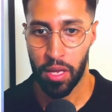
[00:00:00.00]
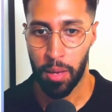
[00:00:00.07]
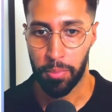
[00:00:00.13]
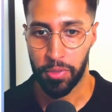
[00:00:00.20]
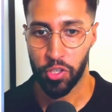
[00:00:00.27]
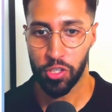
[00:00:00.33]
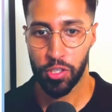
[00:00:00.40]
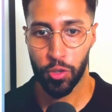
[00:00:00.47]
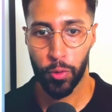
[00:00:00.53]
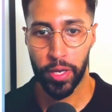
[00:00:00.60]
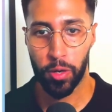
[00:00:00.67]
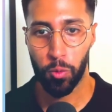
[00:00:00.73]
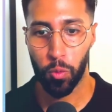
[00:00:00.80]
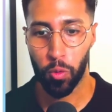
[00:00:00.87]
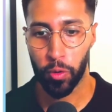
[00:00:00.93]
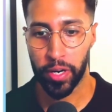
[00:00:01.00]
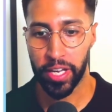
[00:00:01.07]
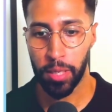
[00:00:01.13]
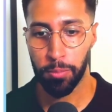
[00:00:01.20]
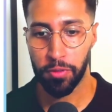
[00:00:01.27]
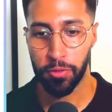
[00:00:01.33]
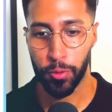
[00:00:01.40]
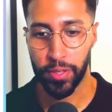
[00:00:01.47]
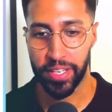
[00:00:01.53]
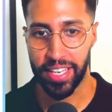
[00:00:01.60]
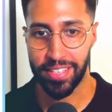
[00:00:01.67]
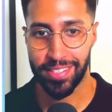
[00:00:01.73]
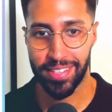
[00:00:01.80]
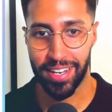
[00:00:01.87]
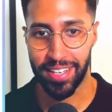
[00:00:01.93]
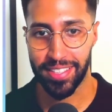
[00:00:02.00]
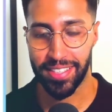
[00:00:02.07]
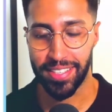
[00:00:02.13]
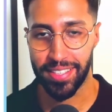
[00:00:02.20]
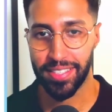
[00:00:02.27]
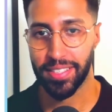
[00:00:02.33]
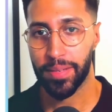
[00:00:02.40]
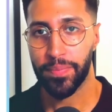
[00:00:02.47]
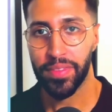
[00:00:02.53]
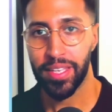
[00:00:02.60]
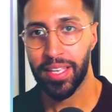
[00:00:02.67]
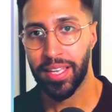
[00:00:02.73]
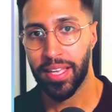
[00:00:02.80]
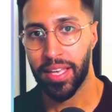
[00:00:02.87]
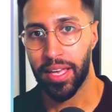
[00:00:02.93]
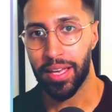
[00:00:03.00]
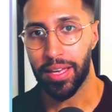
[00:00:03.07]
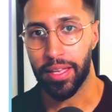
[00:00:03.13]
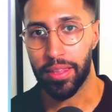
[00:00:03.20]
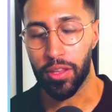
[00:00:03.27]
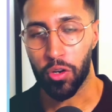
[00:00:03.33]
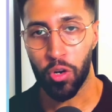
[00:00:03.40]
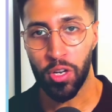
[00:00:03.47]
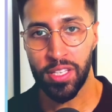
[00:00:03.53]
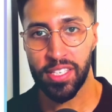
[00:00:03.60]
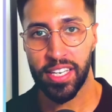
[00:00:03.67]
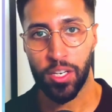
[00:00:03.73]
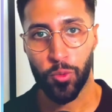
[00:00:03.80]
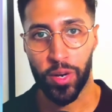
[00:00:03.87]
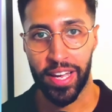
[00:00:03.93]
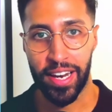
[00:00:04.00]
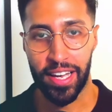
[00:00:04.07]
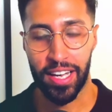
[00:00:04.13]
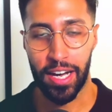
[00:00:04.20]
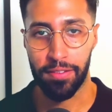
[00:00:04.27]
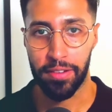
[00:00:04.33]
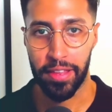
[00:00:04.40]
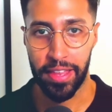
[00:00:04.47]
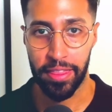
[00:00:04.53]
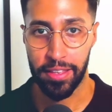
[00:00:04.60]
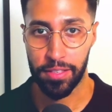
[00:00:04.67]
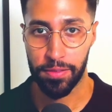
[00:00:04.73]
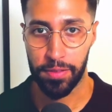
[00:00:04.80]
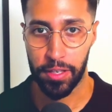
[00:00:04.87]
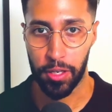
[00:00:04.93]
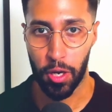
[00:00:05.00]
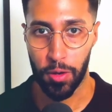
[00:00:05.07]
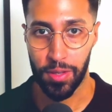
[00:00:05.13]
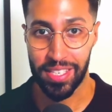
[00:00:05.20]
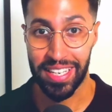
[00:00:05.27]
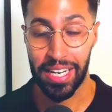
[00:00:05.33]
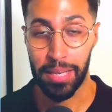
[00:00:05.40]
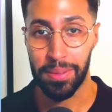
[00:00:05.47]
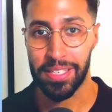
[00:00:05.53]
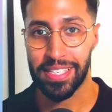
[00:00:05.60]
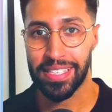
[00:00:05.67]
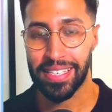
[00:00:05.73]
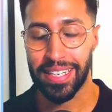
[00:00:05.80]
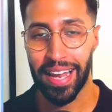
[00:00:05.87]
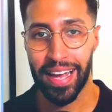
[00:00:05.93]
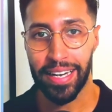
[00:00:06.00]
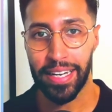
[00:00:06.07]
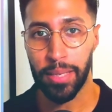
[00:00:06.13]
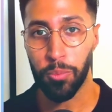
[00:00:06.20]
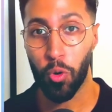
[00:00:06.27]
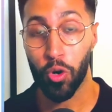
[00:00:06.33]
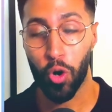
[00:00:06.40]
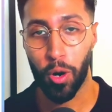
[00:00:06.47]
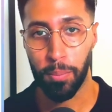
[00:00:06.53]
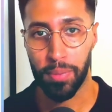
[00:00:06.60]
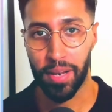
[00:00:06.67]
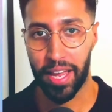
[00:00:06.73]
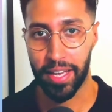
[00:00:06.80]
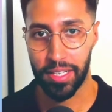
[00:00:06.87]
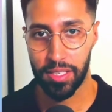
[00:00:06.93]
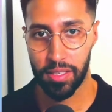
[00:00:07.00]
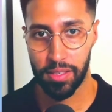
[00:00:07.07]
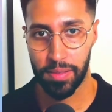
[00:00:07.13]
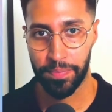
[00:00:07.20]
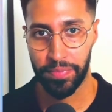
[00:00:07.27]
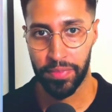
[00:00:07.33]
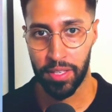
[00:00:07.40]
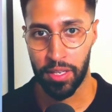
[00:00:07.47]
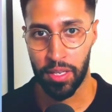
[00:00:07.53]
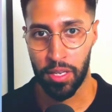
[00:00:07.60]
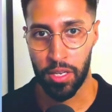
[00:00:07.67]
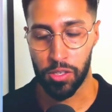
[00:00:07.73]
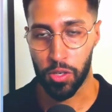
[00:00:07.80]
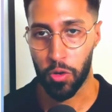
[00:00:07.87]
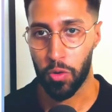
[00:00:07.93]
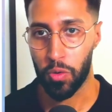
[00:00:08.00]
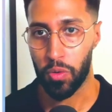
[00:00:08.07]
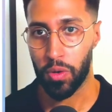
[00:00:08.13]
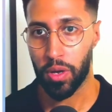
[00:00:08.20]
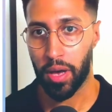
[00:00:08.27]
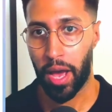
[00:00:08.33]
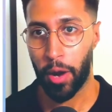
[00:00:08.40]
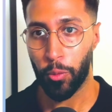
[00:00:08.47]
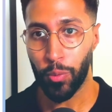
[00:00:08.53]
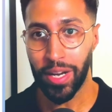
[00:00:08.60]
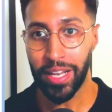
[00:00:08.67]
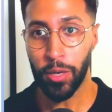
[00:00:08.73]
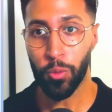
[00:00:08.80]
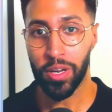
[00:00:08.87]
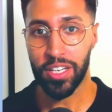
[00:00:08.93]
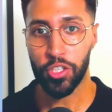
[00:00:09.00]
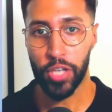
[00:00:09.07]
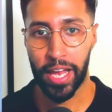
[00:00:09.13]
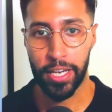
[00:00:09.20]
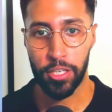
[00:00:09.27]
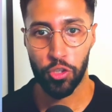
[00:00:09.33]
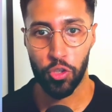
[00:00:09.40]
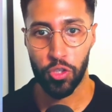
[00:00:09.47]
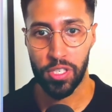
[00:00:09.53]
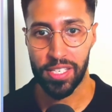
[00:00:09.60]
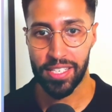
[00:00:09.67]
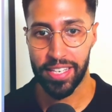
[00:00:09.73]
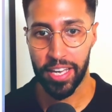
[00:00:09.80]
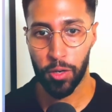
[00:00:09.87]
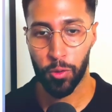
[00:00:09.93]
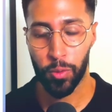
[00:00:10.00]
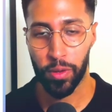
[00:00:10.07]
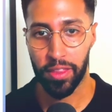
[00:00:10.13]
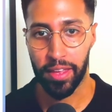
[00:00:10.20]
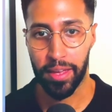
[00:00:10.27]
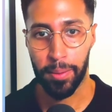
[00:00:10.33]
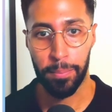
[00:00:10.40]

But just a quick warning before we get started. The content we're going to cover in this video is going to be slightly more complex. So I really want to challenge you to stick with it.